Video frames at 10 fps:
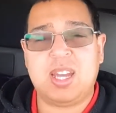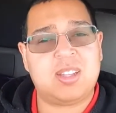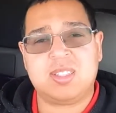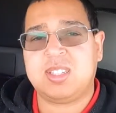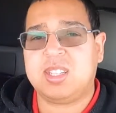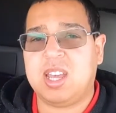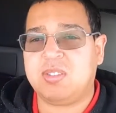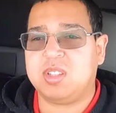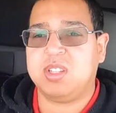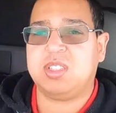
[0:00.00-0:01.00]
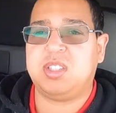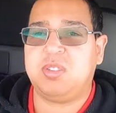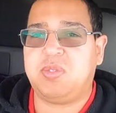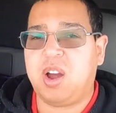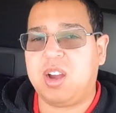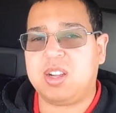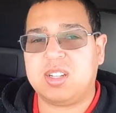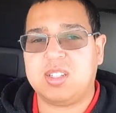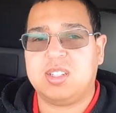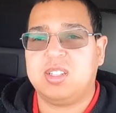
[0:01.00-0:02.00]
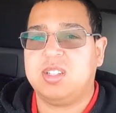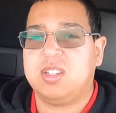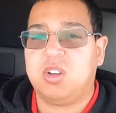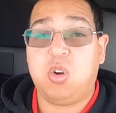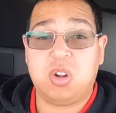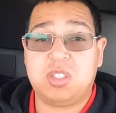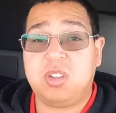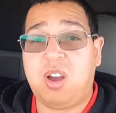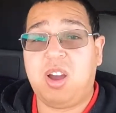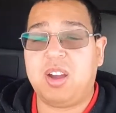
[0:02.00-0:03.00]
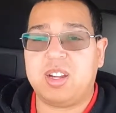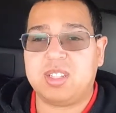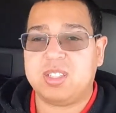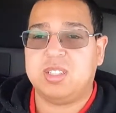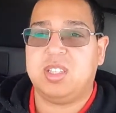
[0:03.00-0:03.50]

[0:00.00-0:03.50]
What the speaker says: I don't think you have to look too far or too hard,